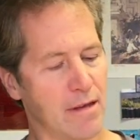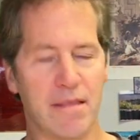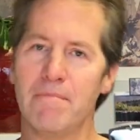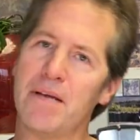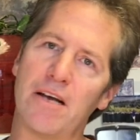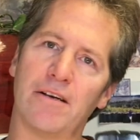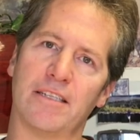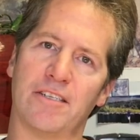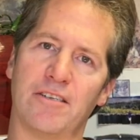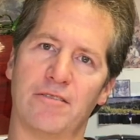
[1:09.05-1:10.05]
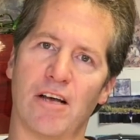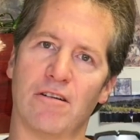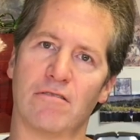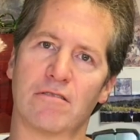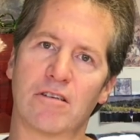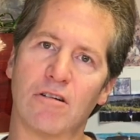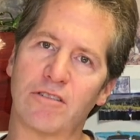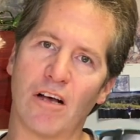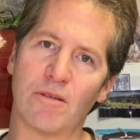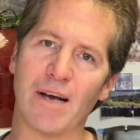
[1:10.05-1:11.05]
the mirror in the Suunto
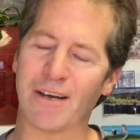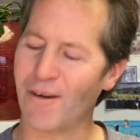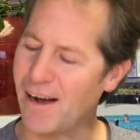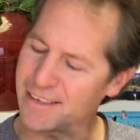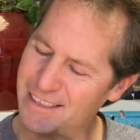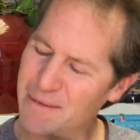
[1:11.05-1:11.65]
goes all the way across.